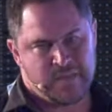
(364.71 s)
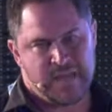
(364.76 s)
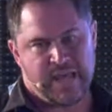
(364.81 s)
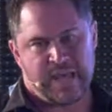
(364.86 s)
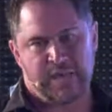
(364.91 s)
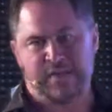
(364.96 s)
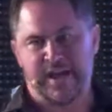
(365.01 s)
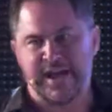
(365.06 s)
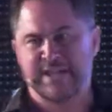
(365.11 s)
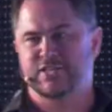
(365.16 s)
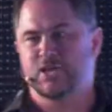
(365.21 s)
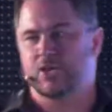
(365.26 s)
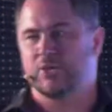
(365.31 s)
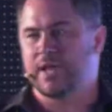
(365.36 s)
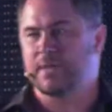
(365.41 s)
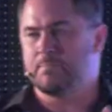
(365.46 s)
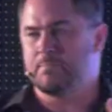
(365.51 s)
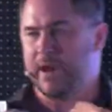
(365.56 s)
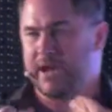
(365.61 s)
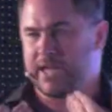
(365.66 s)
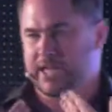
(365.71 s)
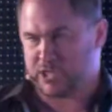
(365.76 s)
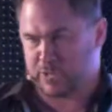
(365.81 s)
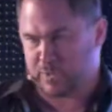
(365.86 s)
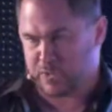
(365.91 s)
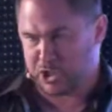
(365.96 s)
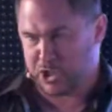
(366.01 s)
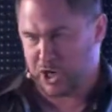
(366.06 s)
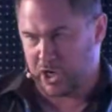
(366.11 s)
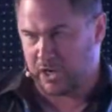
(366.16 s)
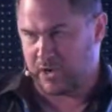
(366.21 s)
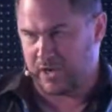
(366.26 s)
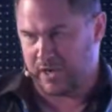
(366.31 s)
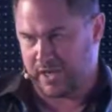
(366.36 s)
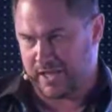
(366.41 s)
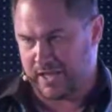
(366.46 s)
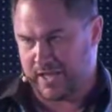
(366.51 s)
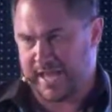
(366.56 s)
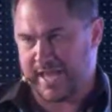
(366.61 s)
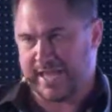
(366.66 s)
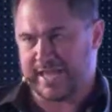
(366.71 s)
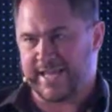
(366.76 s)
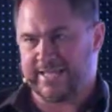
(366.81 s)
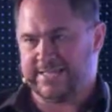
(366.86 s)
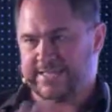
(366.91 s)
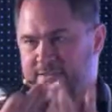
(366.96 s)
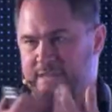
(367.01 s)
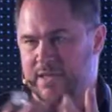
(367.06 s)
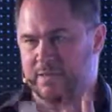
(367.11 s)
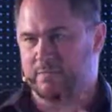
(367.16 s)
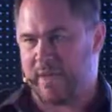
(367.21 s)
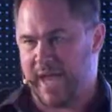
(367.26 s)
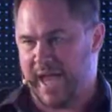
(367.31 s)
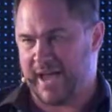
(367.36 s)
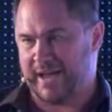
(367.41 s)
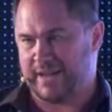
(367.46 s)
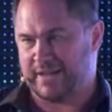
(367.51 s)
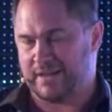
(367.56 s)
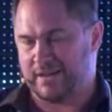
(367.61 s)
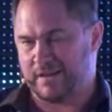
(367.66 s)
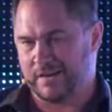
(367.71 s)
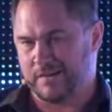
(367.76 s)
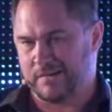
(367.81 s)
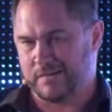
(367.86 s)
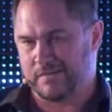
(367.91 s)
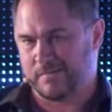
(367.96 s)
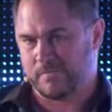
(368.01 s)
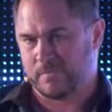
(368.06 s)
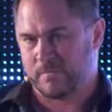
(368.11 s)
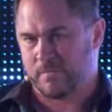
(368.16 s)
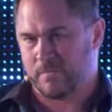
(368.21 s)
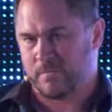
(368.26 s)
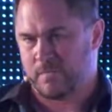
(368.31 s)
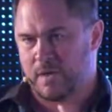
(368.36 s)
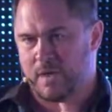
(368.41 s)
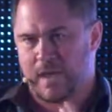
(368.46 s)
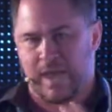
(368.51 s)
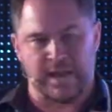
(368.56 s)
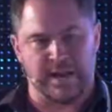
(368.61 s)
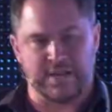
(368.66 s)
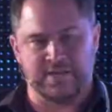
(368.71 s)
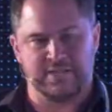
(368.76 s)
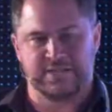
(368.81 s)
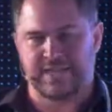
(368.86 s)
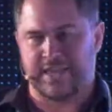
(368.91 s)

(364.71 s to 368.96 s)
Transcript: If I donate money to a charity and get something back, and I just get